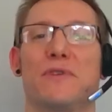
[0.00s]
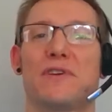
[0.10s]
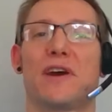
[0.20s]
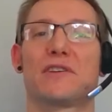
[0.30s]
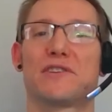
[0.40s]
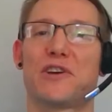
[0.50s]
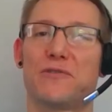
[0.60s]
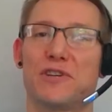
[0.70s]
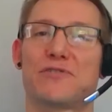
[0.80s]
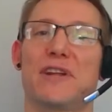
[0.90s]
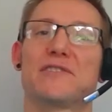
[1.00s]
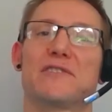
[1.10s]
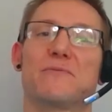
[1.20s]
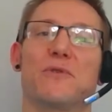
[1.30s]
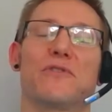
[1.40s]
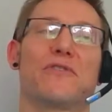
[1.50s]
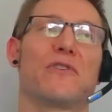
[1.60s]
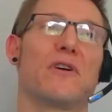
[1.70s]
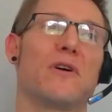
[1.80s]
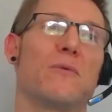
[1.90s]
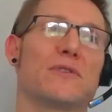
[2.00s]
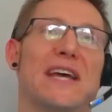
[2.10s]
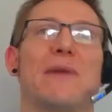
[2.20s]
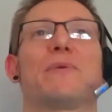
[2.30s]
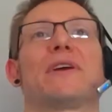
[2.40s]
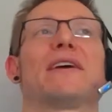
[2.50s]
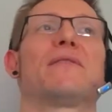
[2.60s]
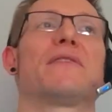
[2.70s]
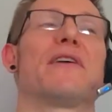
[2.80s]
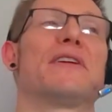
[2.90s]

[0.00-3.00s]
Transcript: with the kind of security trends and what's what's happening out there.